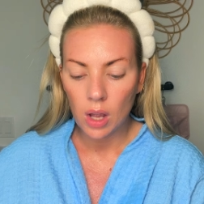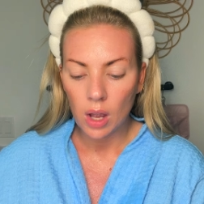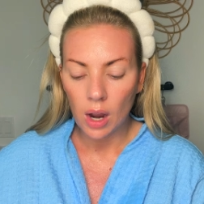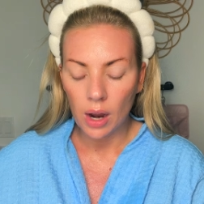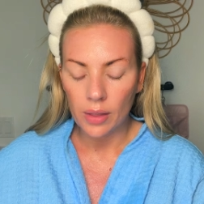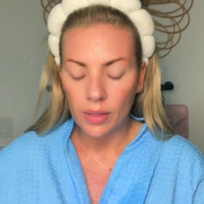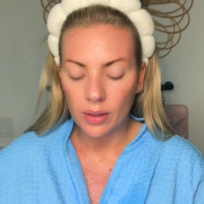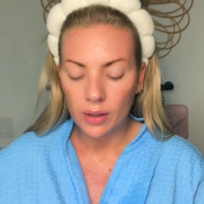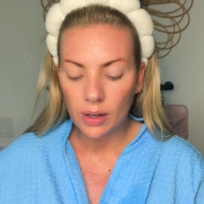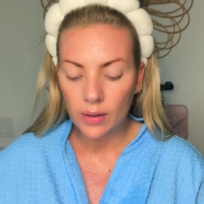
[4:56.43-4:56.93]

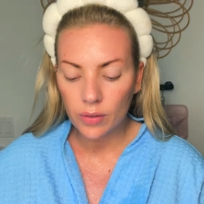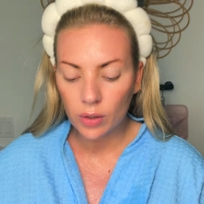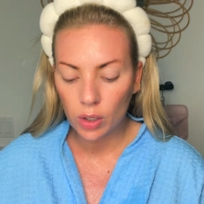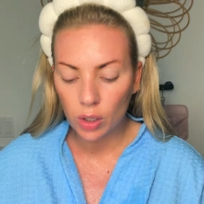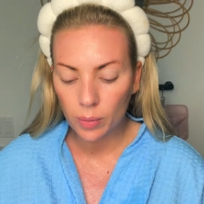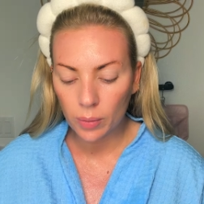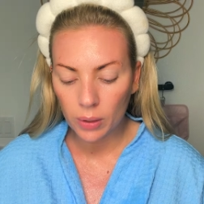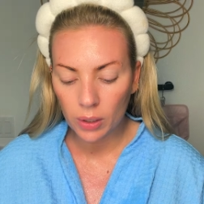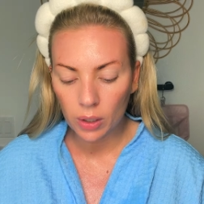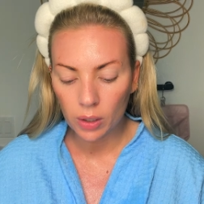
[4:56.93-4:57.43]
I think I have a
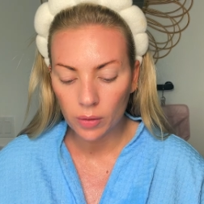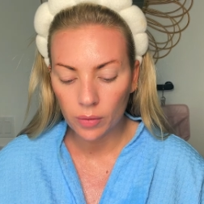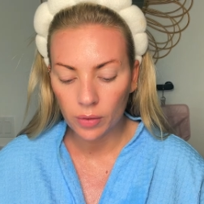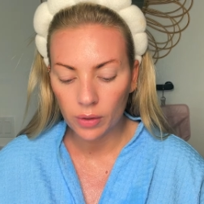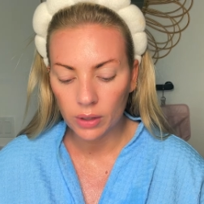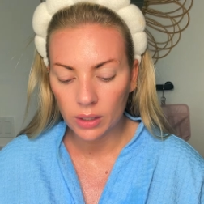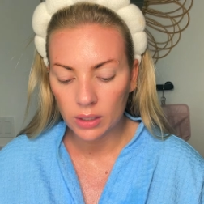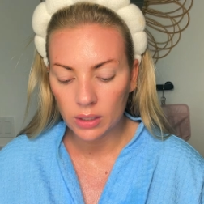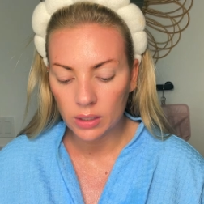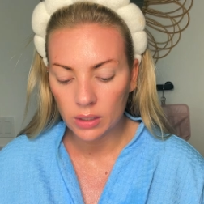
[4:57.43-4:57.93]
coupon code for
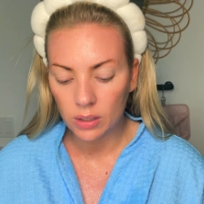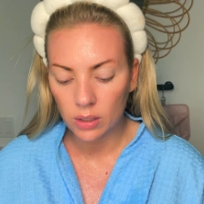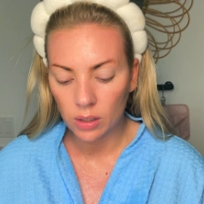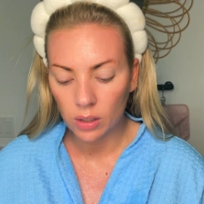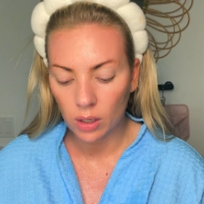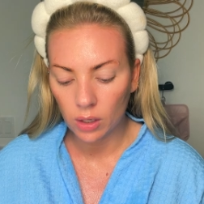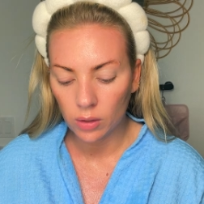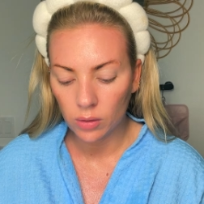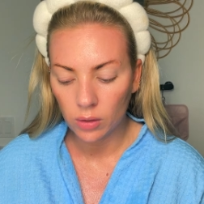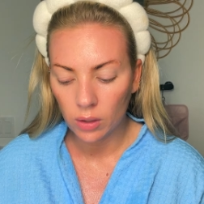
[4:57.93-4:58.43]
this, you
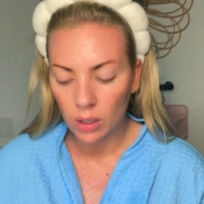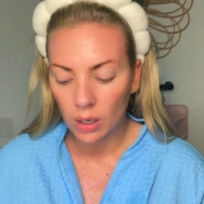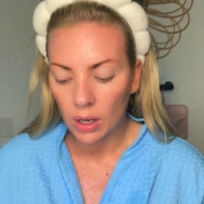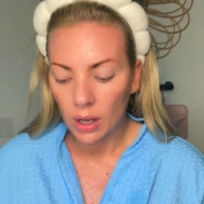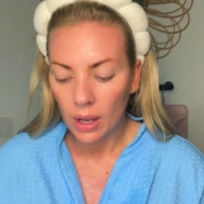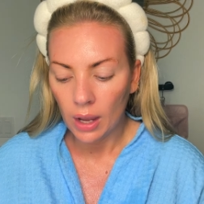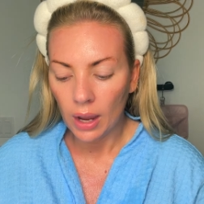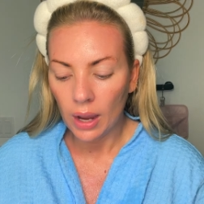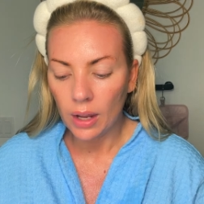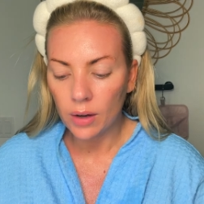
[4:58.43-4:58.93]
know,
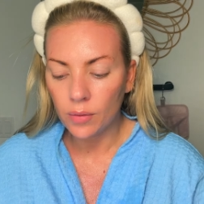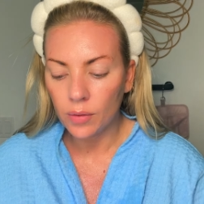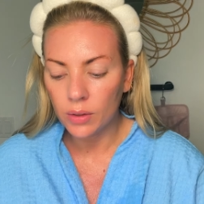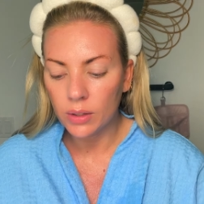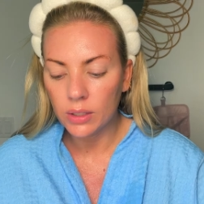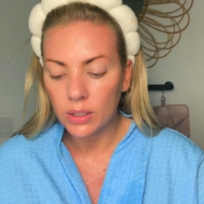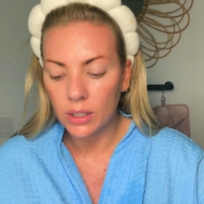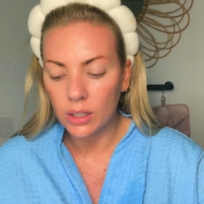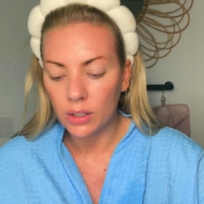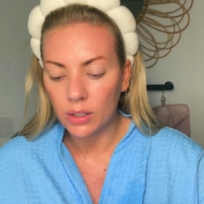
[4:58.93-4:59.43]
and for the
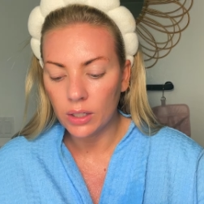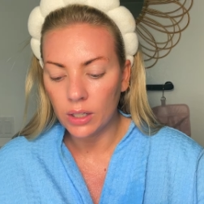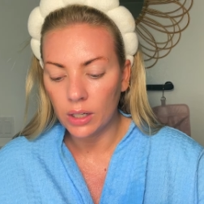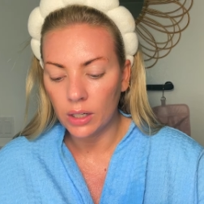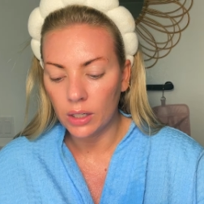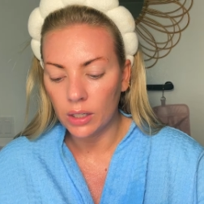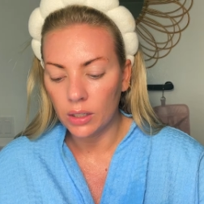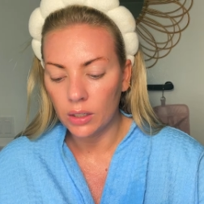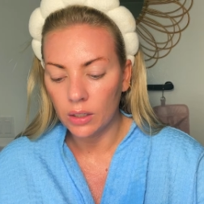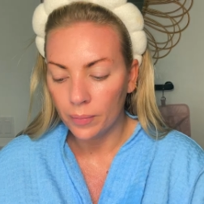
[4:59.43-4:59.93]

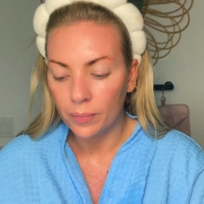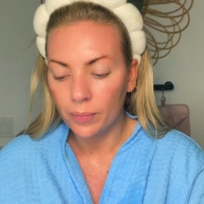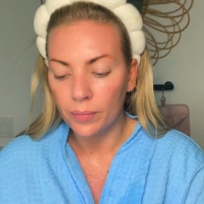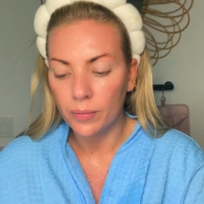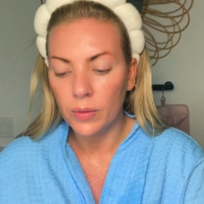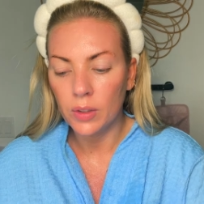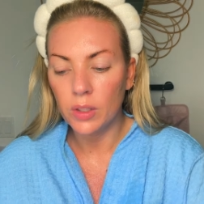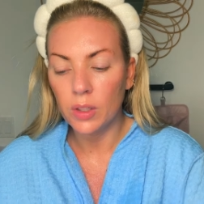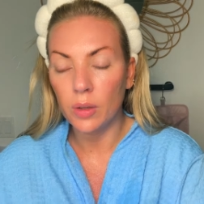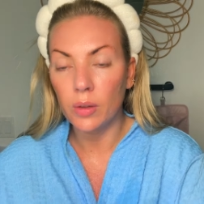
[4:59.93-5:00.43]
Tirtir.
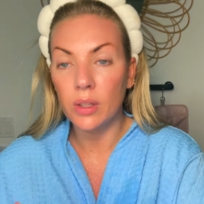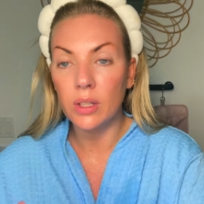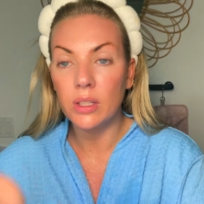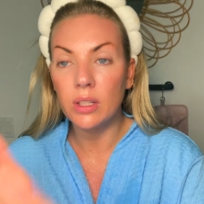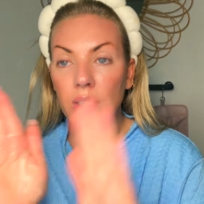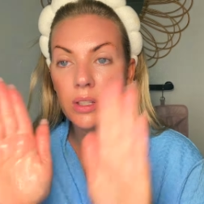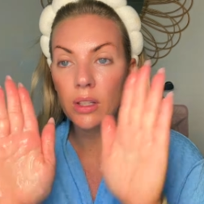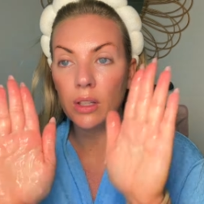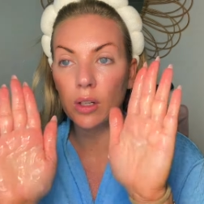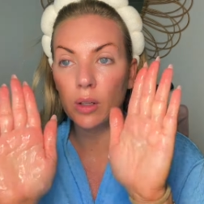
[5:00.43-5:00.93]
So this
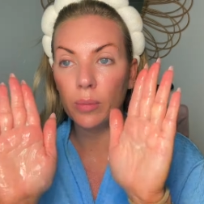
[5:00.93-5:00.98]
is a little